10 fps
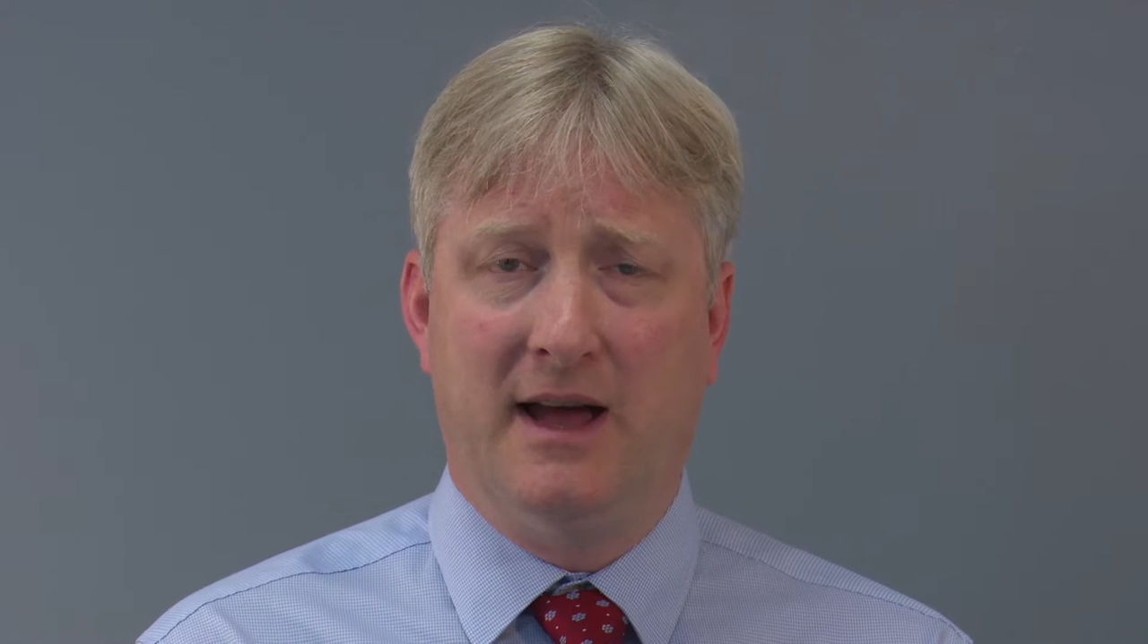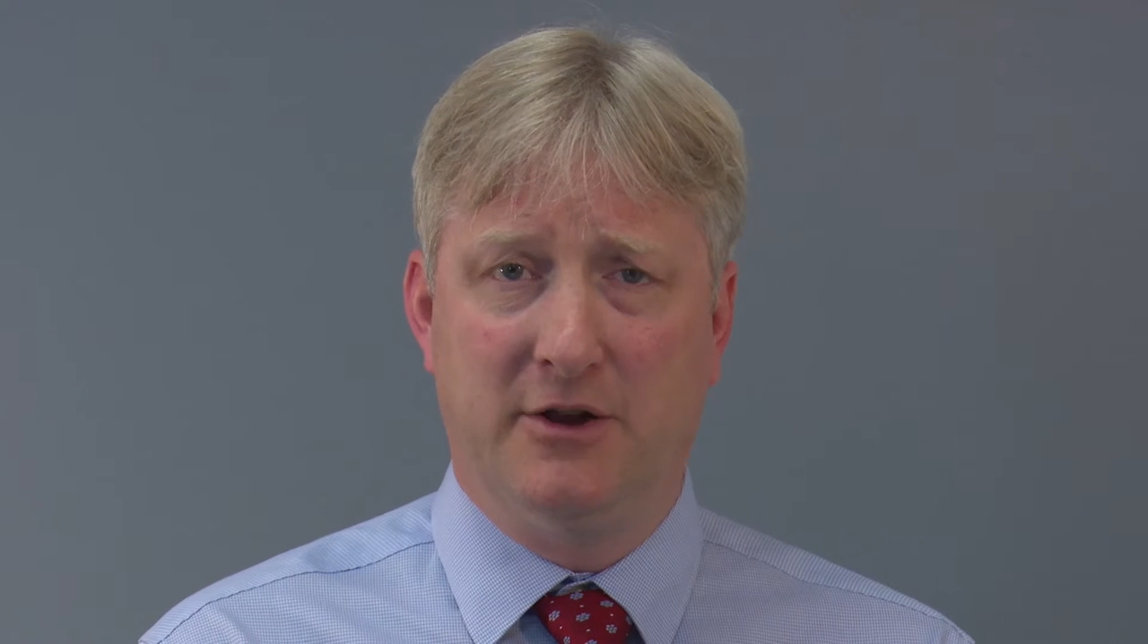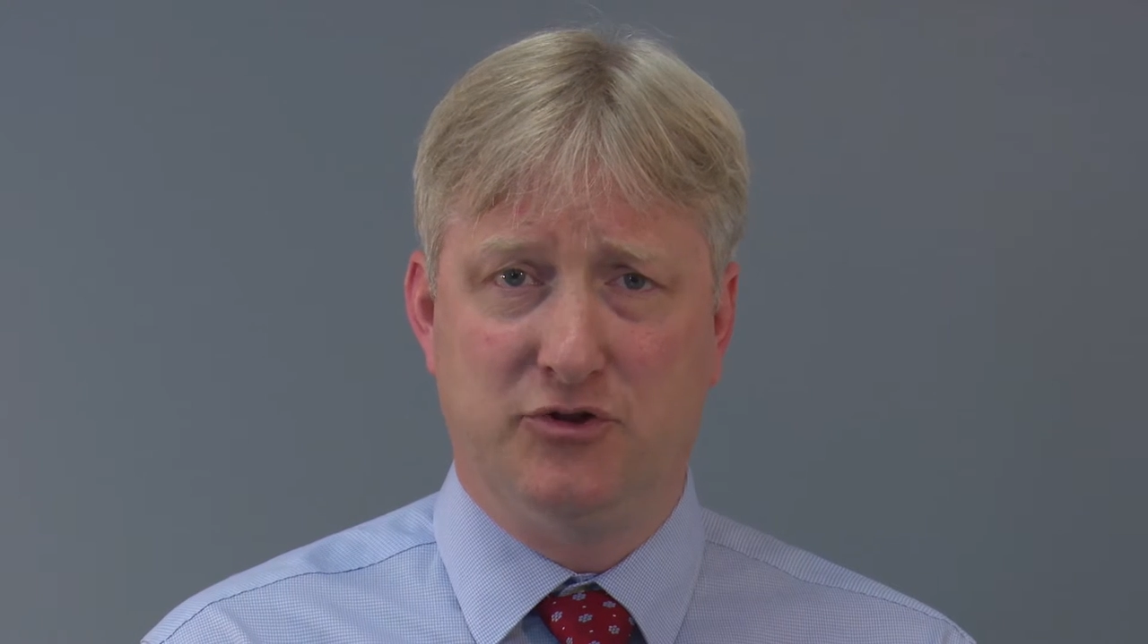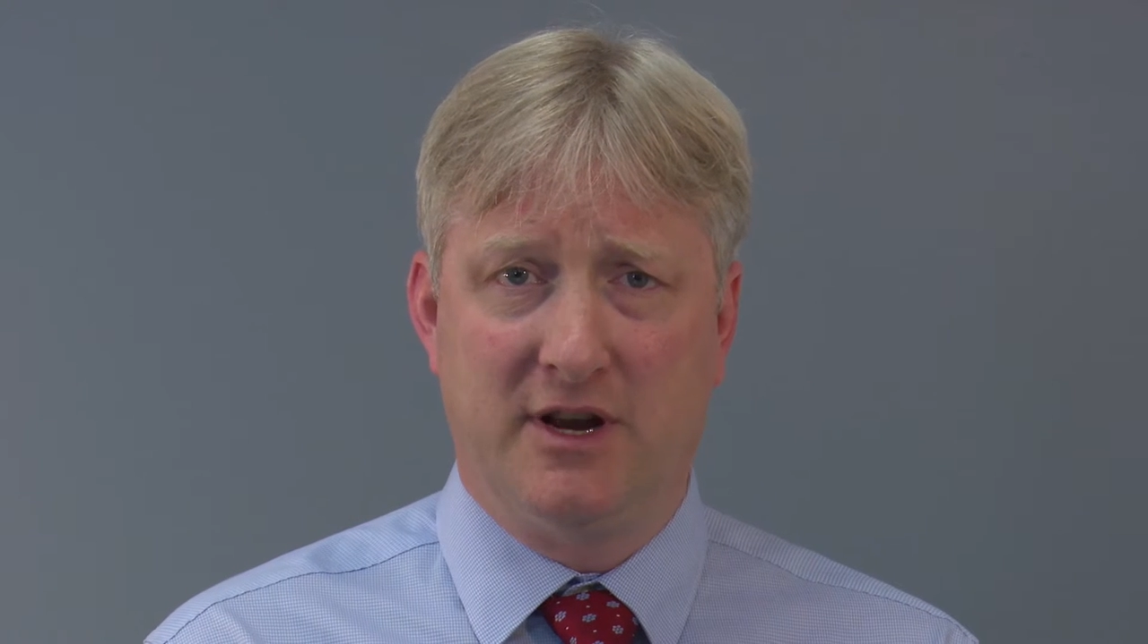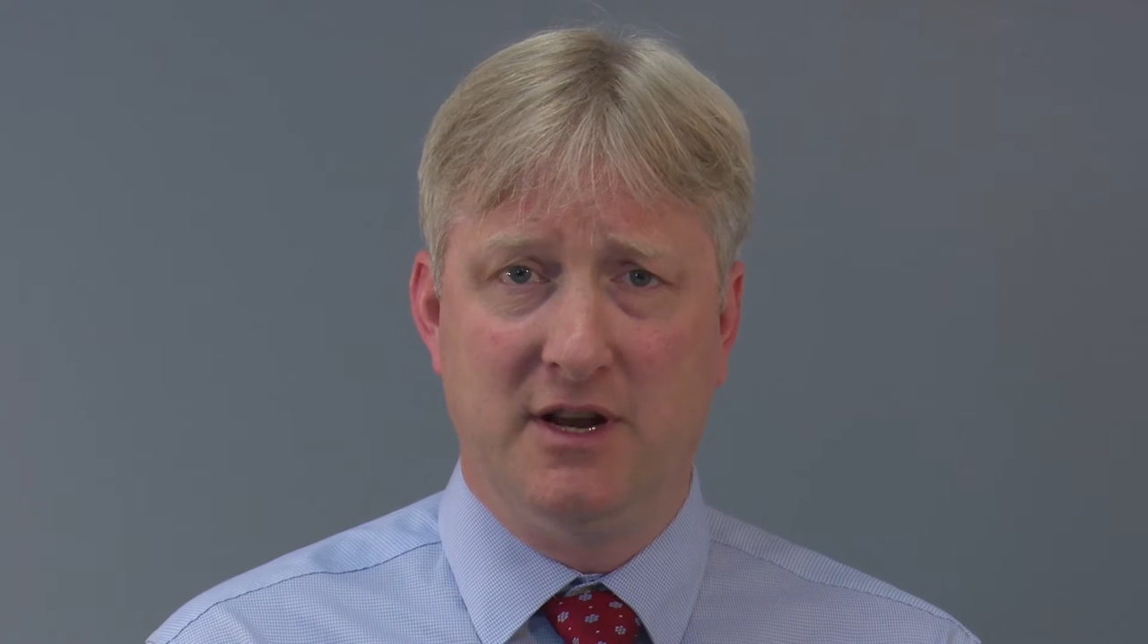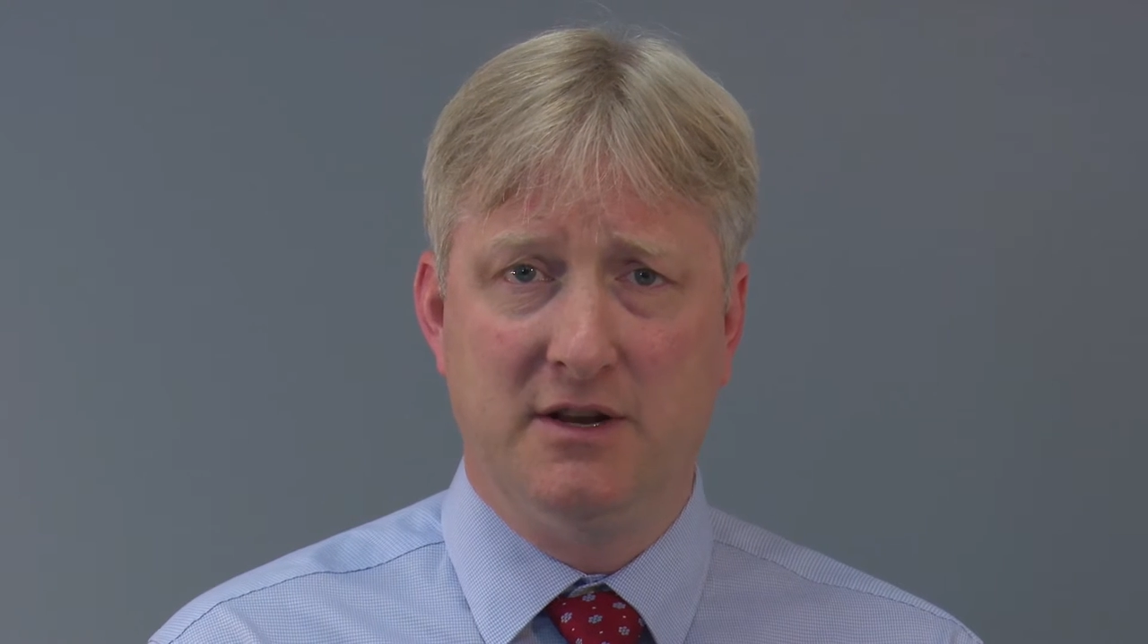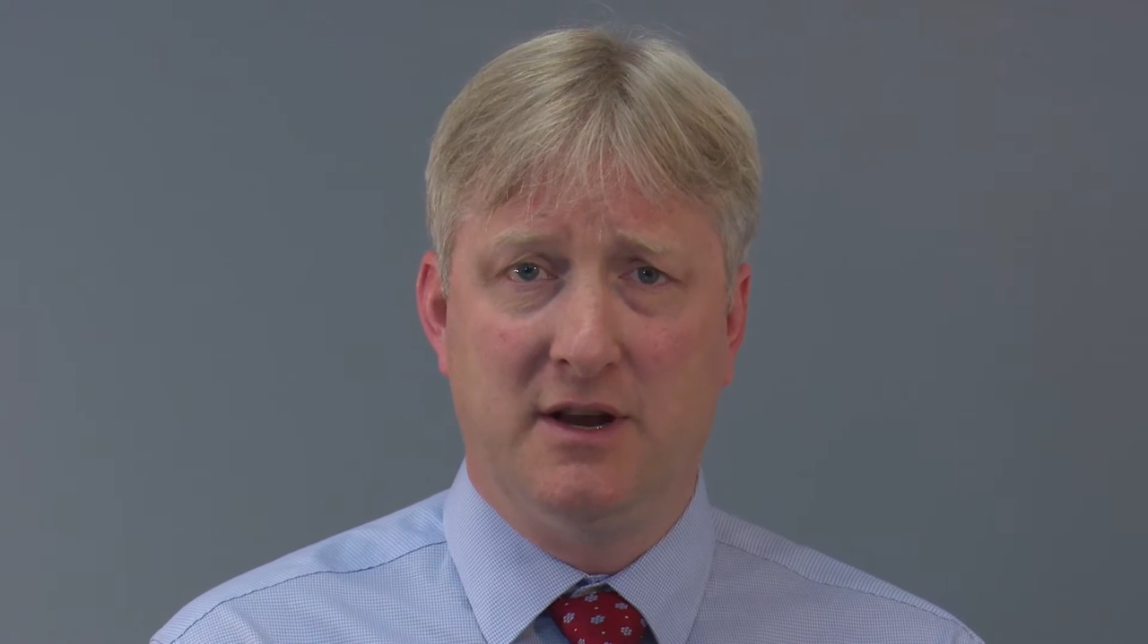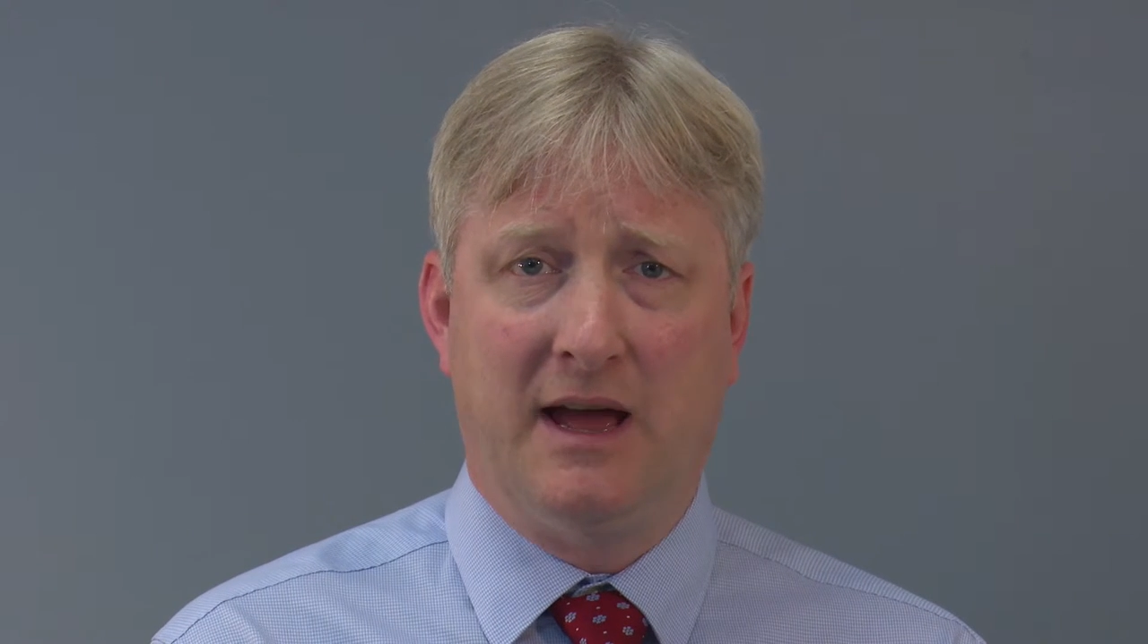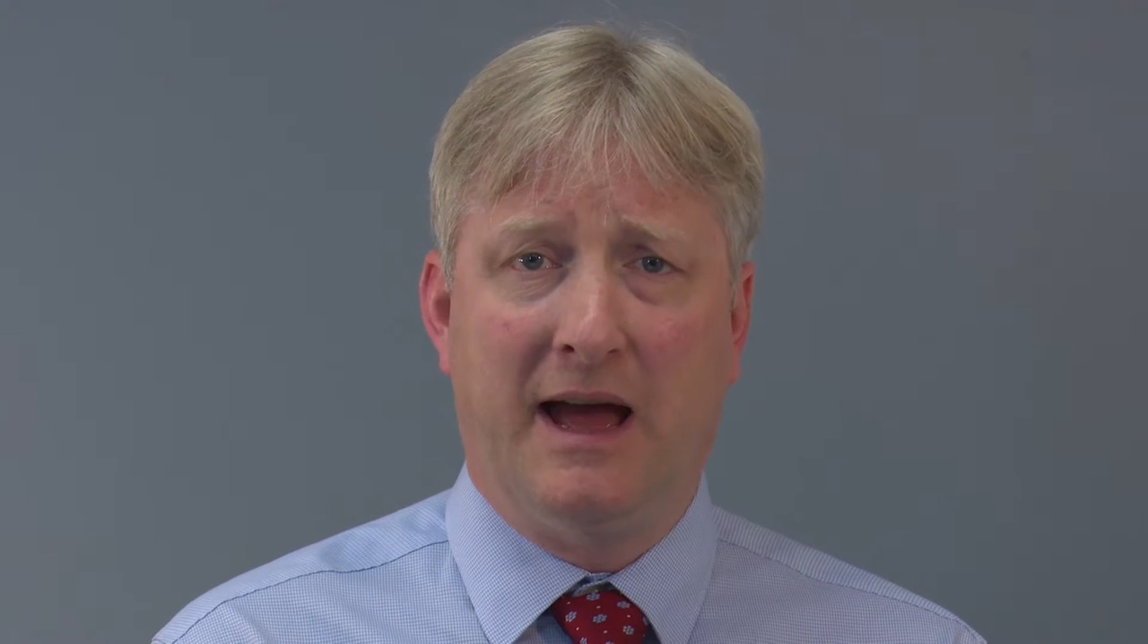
adrenaline,